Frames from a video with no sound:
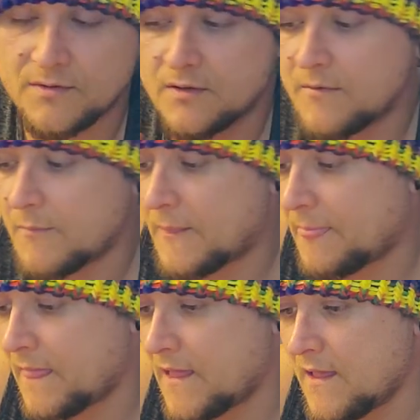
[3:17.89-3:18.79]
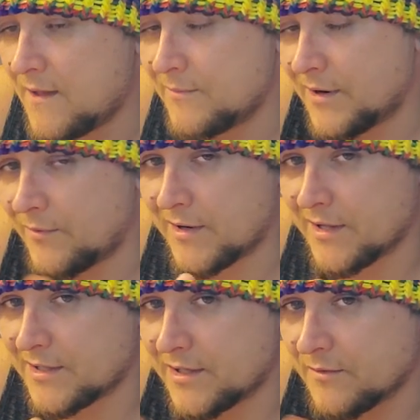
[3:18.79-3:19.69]
but I went
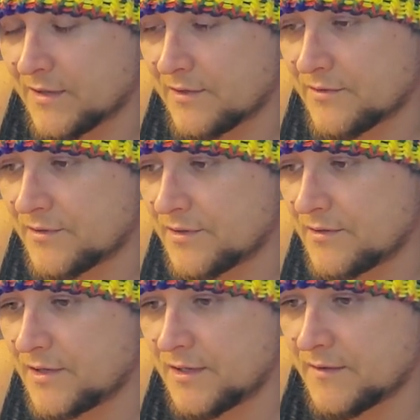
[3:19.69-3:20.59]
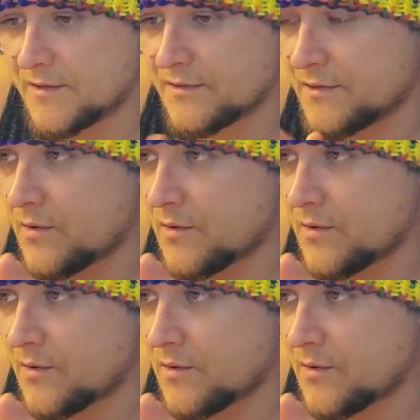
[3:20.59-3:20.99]
like a year without doing any of this.